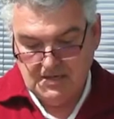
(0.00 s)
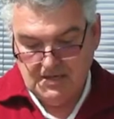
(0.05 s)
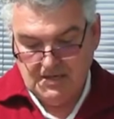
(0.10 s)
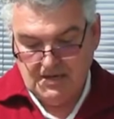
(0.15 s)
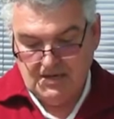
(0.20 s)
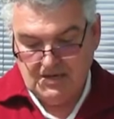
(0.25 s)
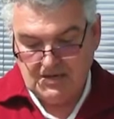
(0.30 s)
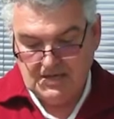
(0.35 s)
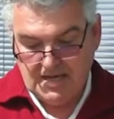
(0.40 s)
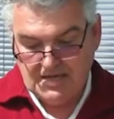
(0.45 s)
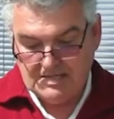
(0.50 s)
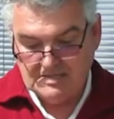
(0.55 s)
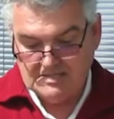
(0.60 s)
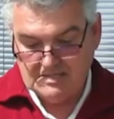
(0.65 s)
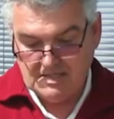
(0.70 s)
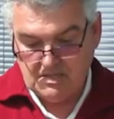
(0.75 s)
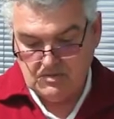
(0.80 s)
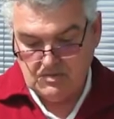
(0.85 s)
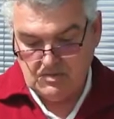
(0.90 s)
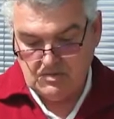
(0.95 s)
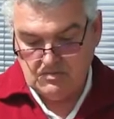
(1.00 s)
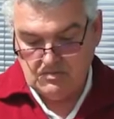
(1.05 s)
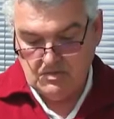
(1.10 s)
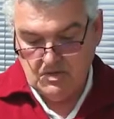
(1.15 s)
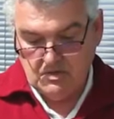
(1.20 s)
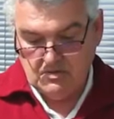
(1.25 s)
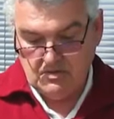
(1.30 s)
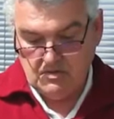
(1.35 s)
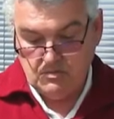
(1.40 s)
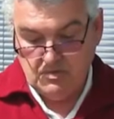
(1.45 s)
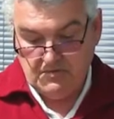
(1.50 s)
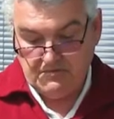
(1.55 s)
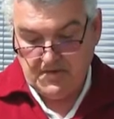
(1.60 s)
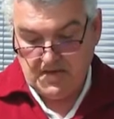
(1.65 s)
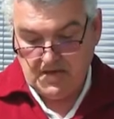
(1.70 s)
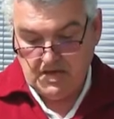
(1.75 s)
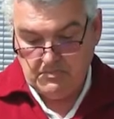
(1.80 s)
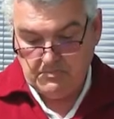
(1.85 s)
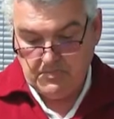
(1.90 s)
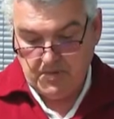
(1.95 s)
I can tell you that with
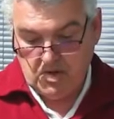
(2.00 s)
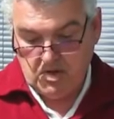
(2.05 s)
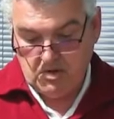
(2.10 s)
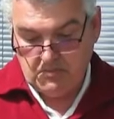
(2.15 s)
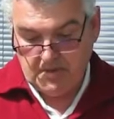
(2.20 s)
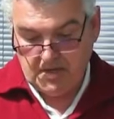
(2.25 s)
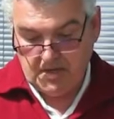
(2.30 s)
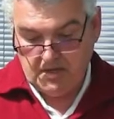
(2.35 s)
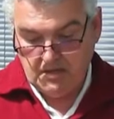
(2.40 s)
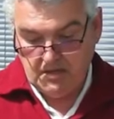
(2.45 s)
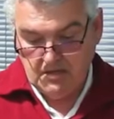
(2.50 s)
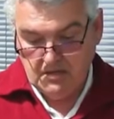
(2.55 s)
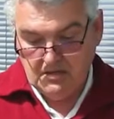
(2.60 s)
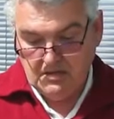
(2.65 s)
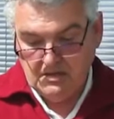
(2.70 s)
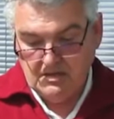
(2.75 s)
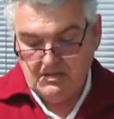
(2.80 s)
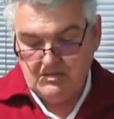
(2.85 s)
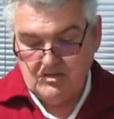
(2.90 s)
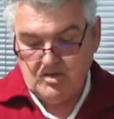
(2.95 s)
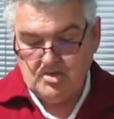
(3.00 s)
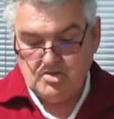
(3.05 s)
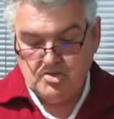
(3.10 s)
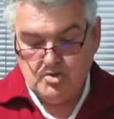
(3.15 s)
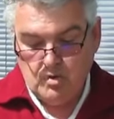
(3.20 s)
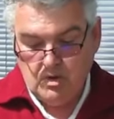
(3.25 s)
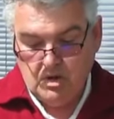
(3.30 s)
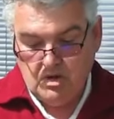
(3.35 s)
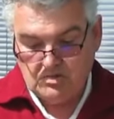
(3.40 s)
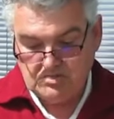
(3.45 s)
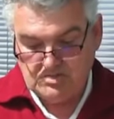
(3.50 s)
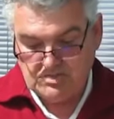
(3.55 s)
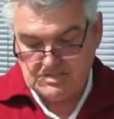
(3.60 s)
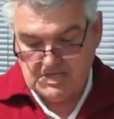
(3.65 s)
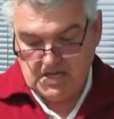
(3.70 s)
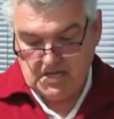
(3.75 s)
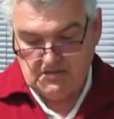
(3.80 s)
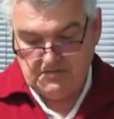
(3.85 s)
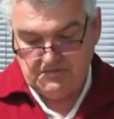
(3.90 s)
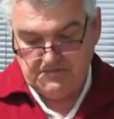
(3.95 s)
Alibaba you are
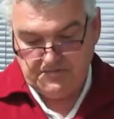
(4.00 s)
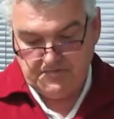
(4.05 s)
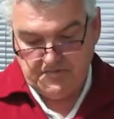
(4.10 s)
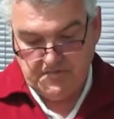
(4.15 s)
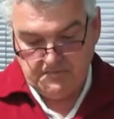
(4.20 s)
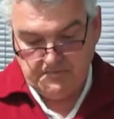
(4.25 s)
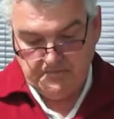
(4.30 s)
safe,